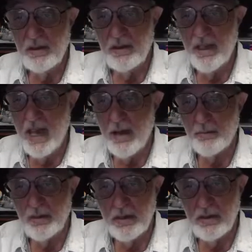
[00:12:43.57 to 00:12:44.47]
the
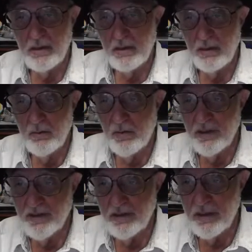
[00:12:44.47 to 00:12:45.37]
applicant
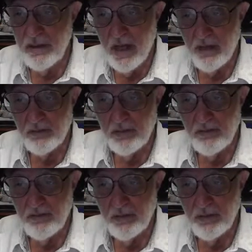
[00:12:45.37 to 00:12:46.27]
was not
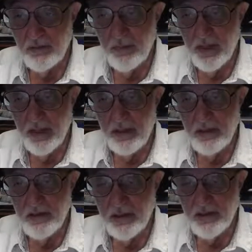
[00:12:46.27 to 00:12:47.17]
referred by an
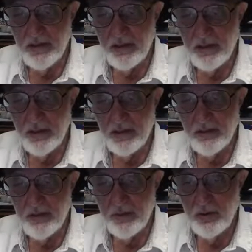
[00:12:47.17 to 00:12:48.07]
existing
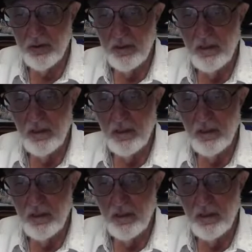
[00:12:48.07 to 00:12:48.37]
customer,